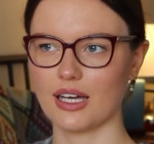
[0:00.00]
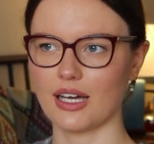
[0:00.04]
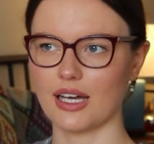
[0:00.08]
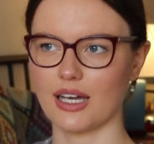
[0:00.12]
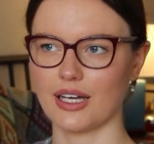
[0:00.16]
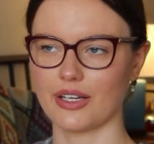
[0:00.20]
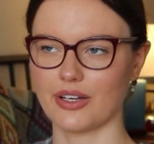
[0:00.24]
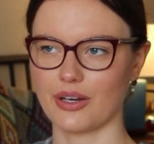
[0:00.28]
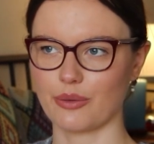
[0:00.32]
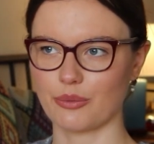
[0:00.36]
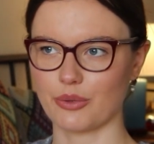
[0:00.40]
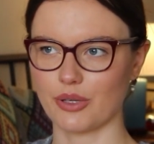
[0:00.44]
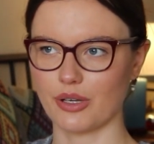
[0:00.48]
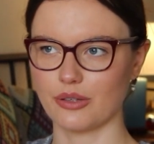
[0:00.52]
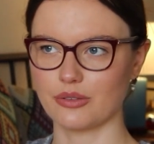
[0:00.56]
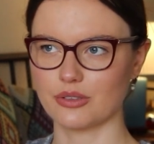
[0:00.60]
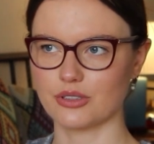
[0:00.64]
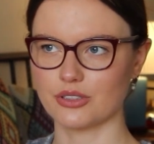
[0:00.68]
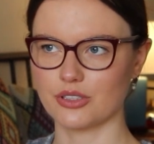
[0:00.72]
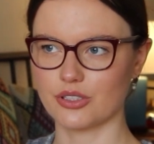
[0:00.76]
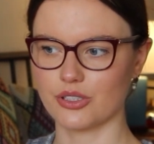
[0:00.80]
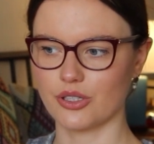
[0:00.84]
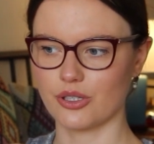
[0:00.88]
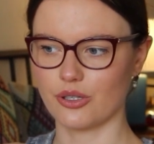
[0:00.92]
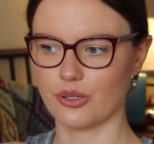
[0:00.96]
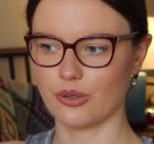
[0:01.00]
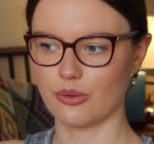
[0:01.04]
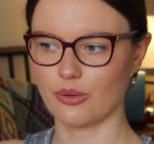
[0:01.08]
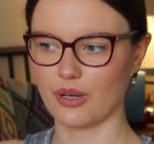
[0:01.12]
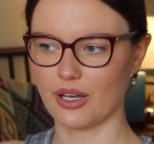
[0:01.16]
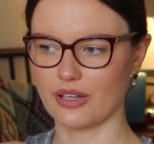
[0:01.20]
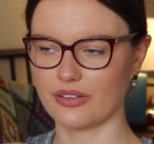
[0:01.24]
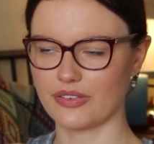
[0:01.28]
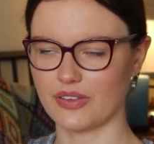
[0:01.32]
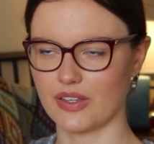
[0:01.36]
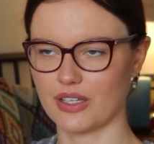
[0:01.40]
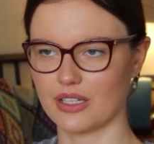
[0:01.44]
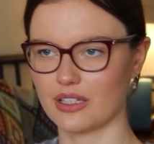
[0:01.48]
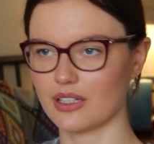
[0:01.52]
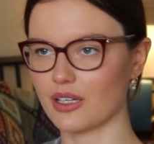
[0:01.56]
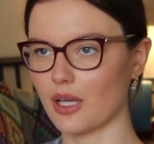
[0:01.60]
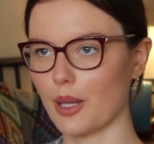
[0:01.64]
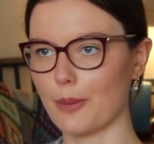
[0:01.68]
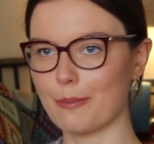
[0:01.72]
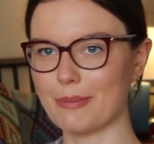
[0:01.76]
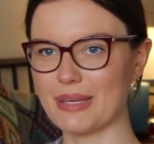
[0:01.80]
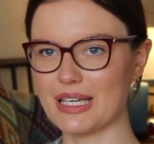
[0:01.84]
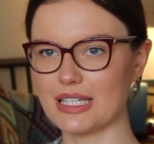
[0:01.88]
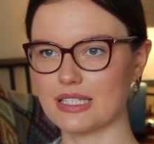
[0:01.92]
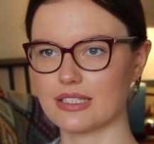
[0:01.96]
And I'm going to, I think,
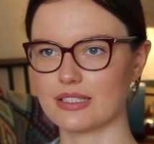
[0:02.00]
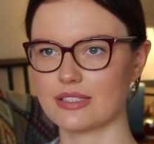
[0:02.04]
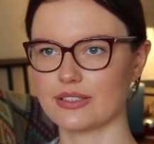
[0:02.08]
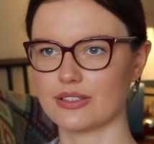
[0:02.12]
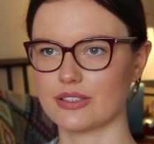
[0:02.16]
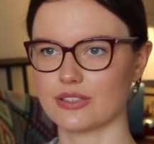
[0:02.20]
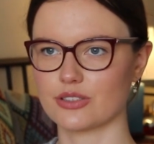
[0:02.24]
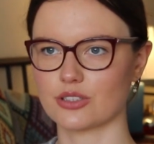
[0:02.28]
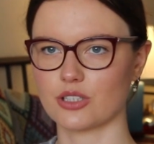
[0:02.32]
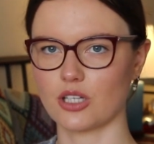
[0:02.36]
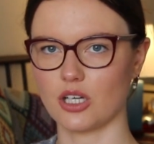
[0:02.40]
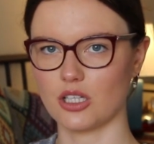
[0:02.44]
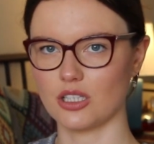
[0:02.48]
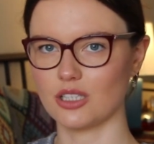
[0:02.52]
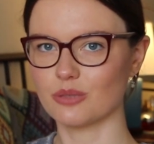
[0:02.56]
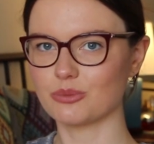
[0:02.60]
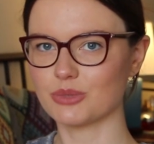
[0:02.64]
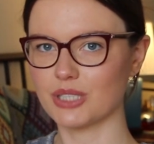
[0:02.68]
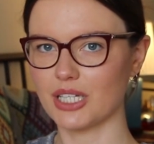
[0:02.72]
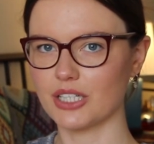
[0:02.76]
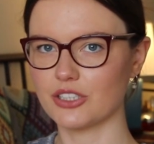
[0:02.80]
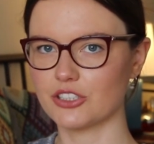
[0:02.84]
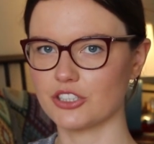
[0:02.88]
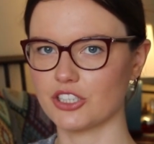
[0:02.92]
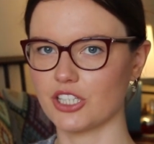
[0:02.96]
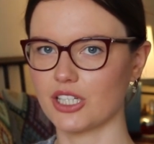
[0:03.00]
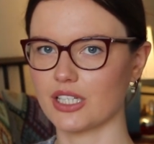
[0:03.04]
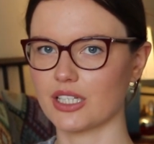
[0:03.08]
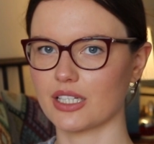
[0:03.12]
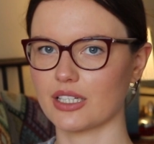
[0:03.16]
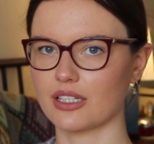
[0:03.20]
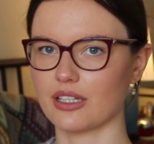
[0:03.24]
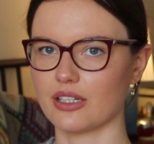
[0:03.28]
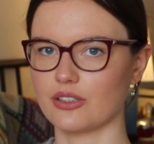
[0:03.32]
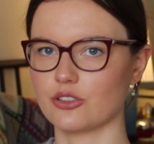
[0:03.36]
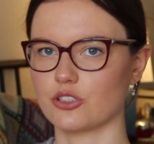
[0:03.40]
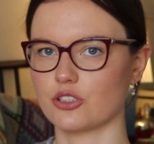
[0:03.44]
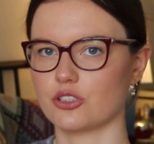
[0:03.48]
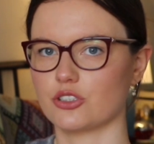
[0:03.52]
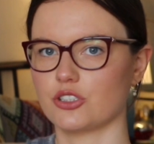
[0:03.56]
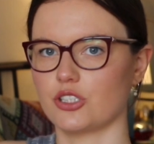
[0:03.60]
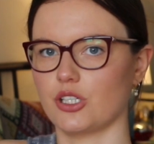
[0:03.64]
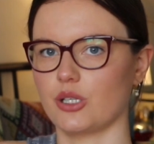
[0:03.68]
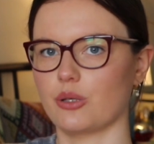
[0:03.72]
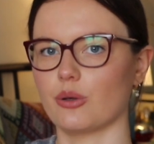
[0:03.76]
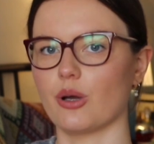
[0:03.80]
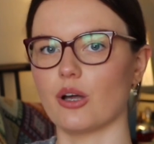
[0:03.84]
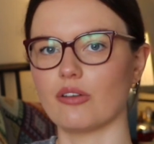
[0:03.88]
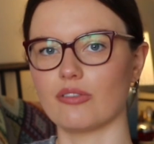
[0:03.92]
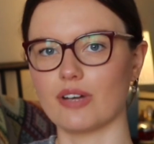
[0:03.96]
omit the scalloped edging and just
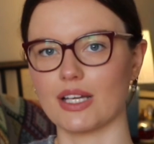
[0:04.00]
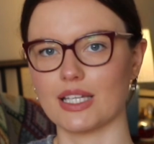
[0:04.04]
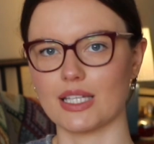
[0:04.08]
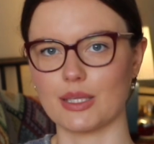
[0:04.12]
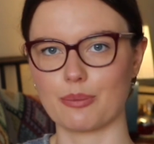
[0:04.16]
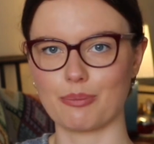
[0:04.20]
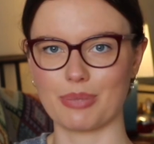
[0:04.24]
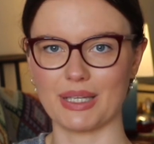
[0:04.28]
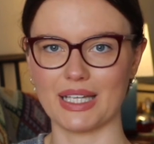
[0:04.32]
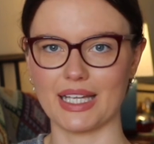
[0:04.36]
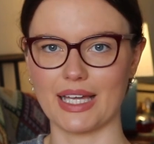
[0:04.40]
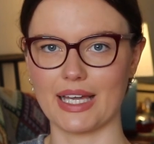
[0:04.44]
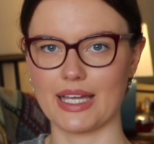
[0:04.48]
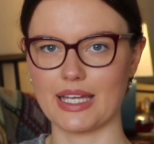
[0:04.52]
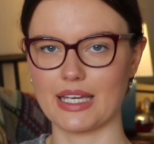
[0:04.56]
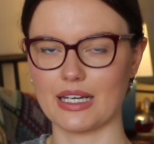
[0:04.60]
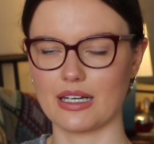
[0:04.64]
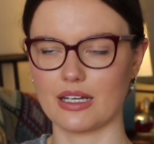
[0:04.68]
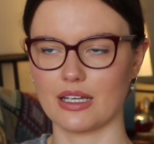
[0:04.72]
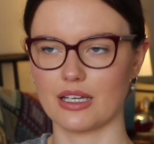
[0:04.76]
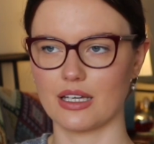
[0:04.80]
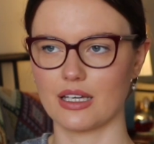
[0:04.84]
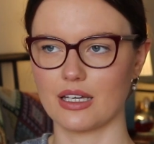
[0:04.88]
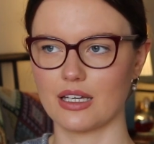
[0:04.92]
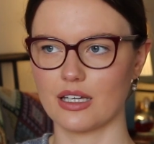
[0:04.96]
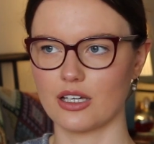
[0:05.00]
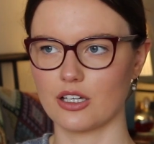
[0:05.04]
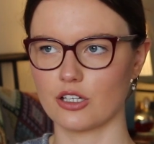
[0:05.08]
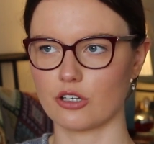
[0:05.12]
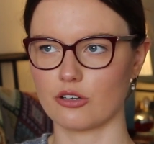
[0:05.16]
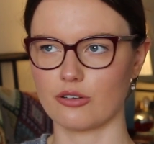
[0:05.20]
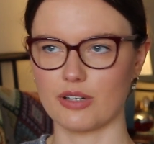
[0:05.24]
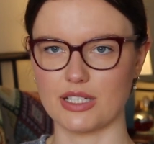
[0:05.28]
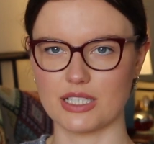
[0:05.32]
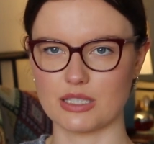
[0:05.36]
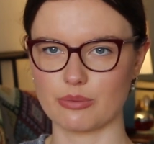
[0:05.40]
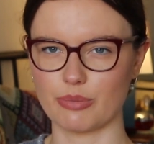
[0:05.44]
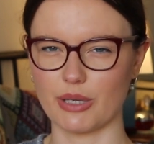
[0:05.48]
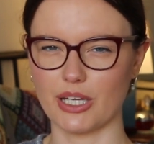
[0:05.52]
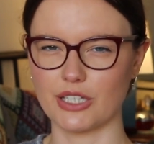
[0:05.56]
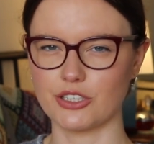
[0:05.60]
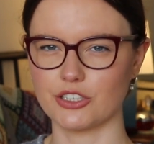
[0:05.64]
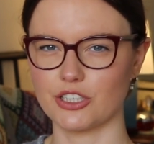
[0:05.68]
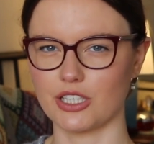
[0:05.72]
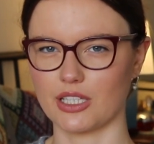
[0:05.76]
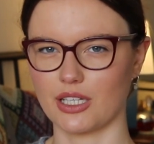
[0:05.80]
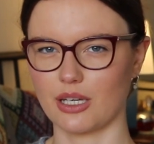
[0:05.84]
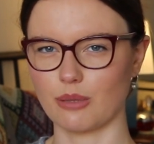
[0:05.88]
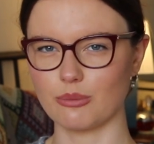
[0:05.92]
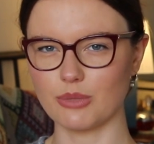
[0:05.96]
do a really plain crisp
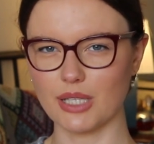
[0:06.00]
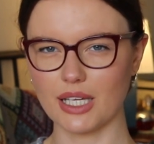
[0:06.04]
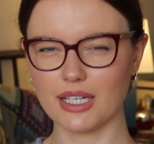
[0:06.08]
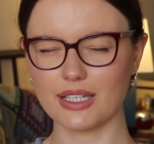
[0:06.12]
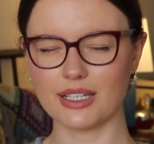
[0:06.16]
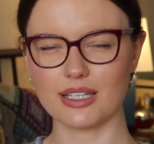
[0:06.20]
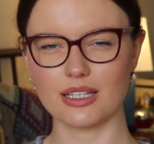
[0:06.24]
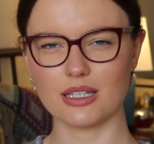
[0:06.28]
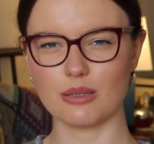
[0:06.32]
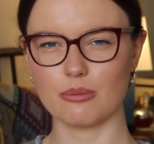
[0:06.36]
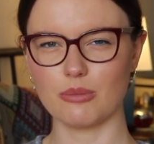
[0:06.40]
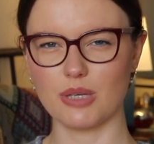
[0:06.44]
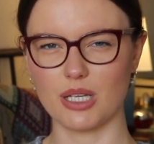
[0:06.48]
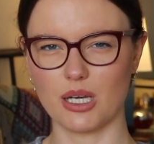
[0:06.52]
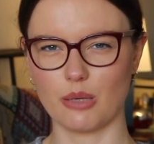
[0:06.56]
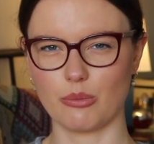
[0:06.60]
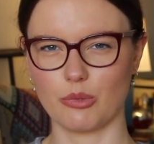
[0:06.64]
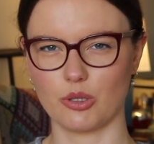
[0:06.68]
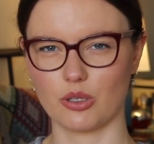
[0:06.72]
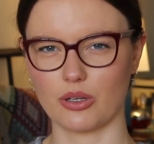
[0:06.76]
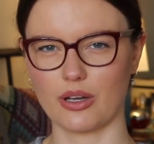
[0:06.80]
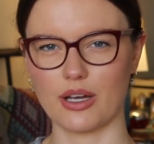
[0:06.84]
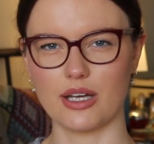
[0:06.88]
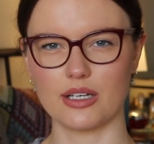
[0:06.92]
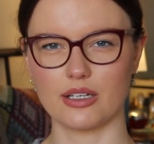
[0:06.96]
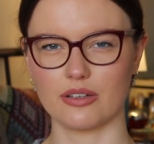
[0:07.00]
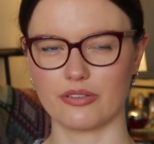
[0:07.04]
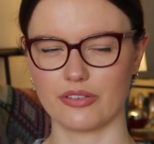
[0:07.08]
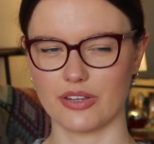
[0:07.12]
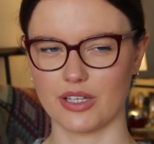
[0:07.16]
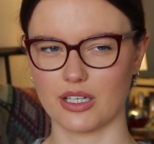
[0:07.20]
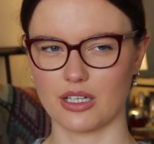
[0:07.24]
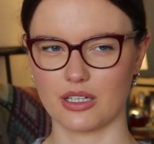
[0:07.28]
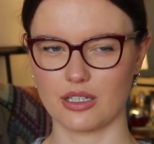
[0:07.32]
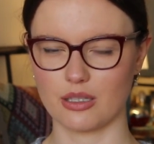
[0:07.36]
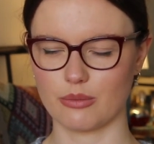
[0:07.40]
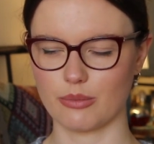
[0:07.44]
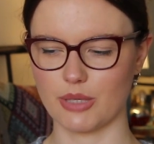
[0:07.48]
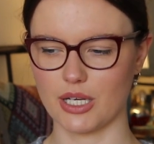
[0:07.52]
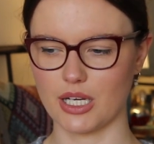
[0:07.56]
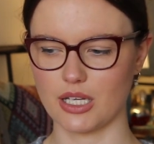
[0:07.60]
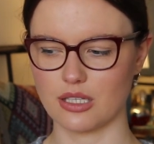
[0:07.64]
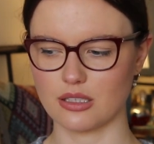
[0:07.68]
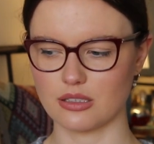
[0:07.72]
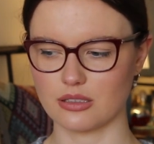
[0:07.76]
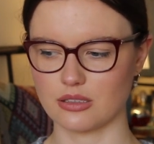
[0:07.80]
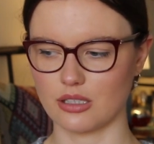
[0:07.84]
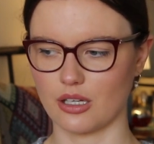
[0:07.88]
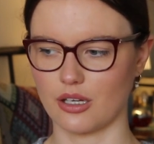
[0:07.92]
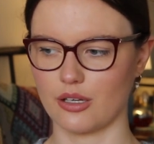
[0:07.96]
edging. I'm liking the minimal kind of thing at the
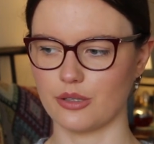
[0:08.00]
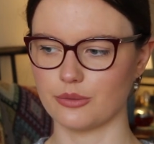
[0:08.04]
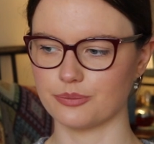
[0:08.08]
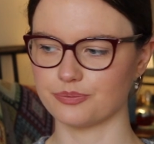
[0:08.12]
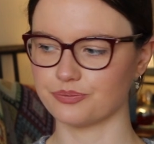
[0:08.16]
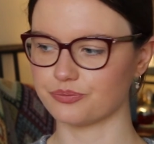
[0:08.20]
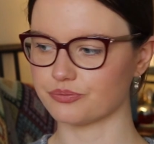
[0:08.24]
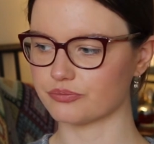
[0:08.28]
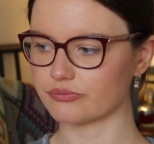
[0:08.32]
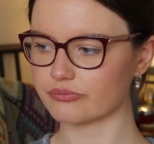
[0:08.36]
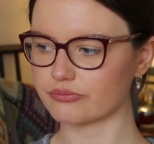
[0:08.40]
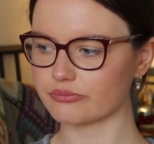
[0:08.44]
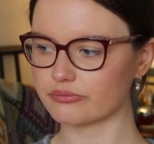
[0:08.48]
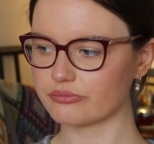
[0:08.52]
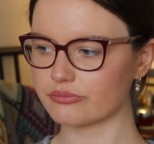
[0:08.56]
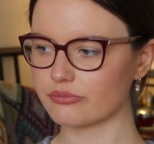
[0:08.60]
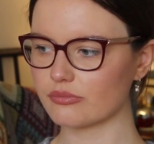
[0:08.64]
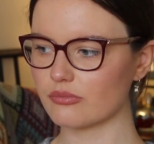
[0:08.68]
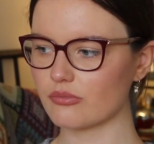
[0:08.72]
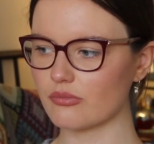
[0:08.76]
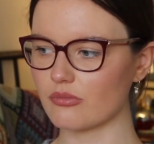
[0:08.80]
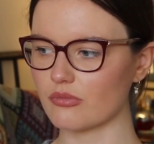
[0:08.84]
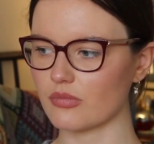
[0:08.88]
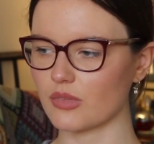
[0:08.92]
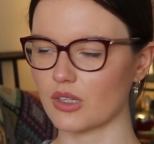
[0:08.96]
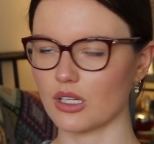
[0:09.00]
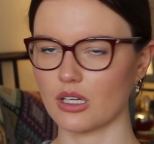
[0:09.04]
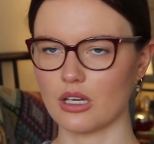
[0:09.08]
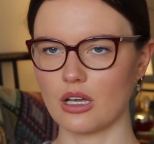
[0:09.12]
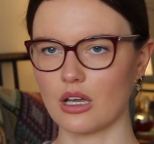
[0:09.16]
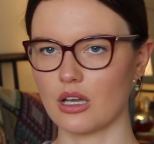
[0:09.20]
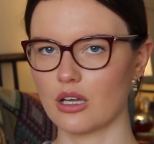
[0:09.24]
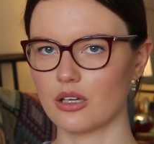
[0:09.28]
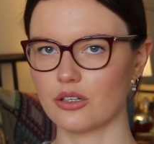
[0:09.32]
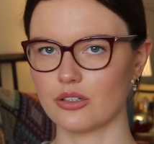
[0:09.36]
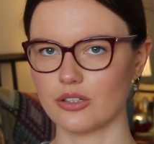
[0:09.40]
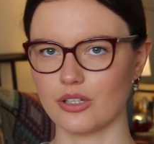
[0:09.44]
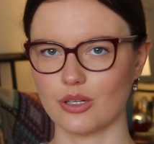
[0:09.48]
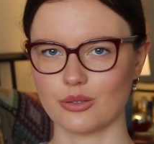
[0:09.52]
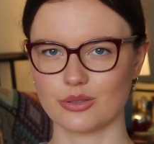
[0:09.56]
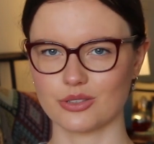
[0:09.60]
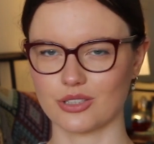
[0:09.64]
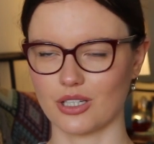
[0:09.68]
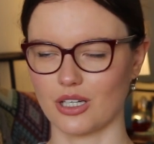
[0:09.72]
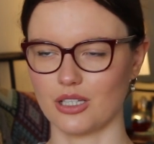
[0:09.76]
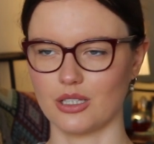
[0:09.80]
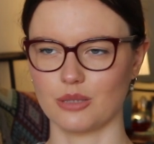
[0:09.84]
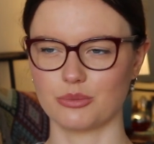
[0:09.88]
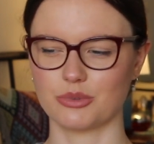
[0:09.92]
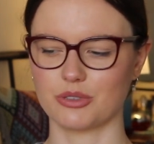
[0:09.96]
minute, so no
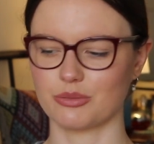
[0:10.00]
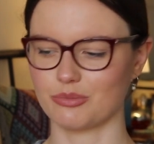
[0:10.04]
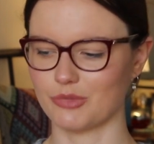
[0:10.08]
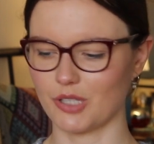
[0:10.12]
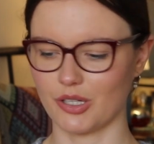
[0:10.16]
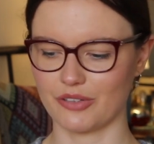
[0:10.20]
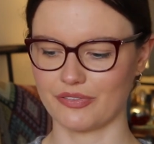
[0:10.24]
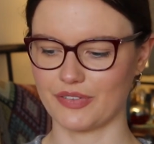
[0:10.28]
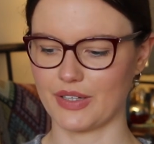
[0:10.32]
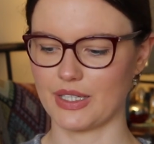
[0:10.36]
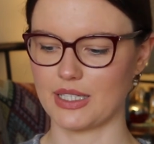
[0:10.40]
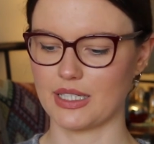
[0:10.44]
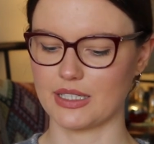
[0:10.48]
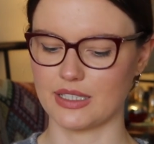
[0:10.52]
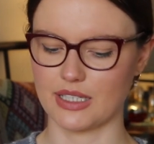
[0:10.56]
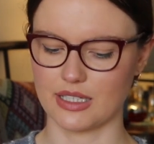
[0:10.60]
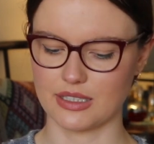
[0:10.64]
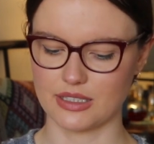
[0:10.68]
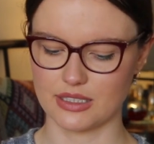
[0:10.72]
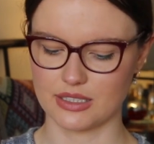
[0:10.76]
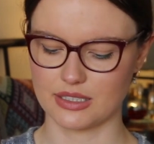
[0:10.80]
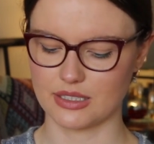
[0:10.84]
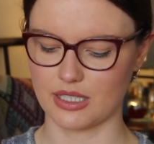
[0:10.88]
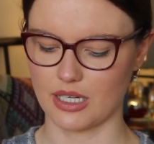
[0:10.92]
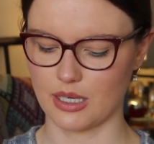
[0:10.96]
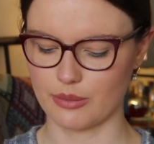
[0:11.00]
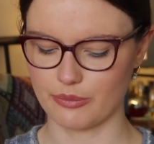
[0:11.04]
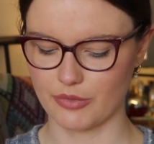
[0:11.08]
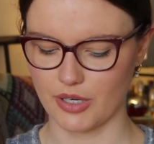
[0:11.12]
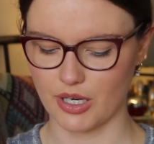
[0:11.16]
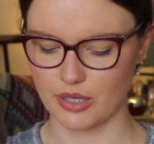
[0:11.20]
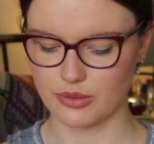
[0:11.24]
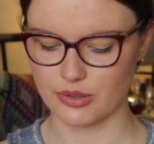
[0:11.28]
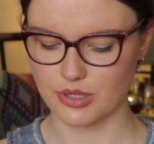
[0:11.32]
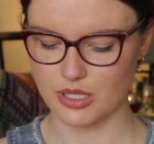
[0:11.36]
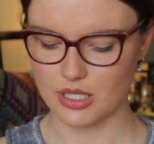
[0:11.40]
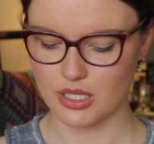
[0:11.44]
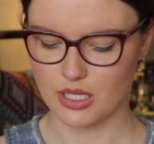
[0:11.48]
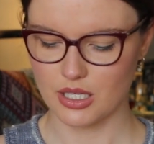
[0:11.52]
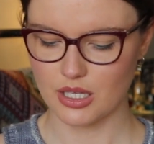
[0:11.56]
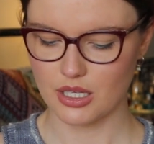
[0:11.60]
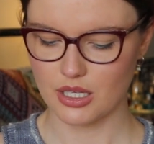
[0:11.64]
scallops, not feeling that this time around.